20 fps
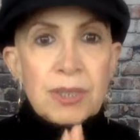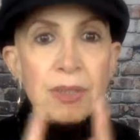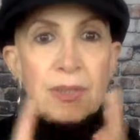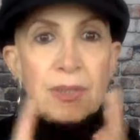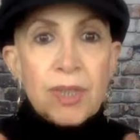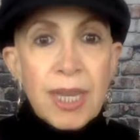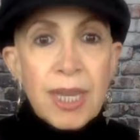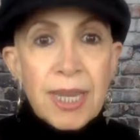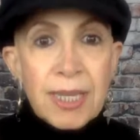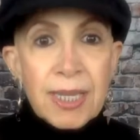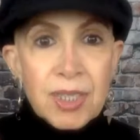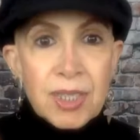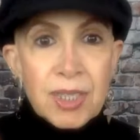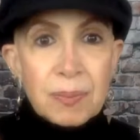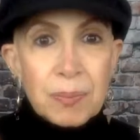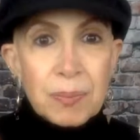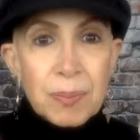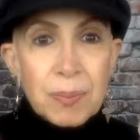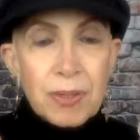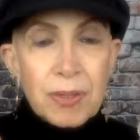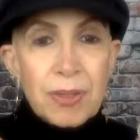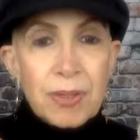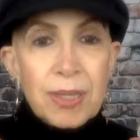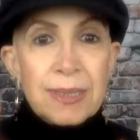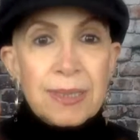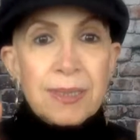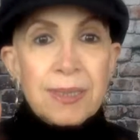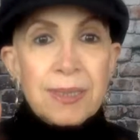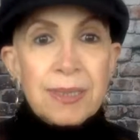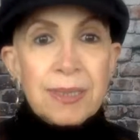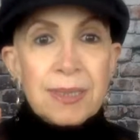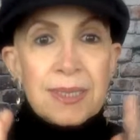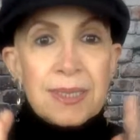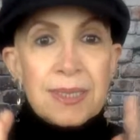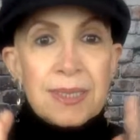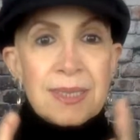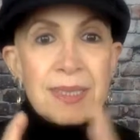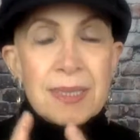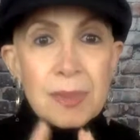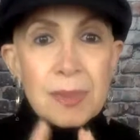creation period, this
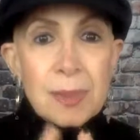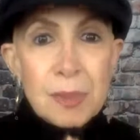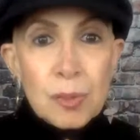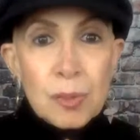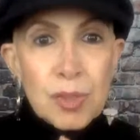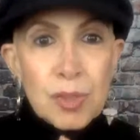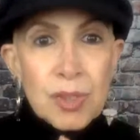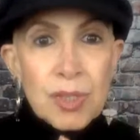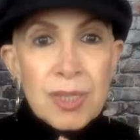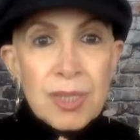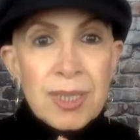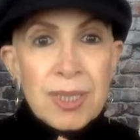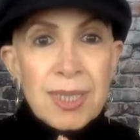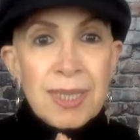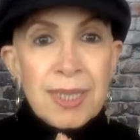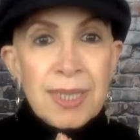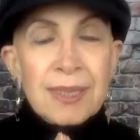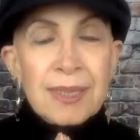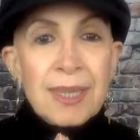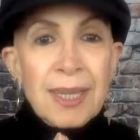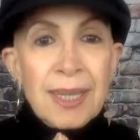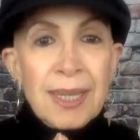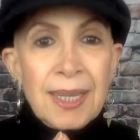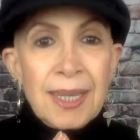dissolution and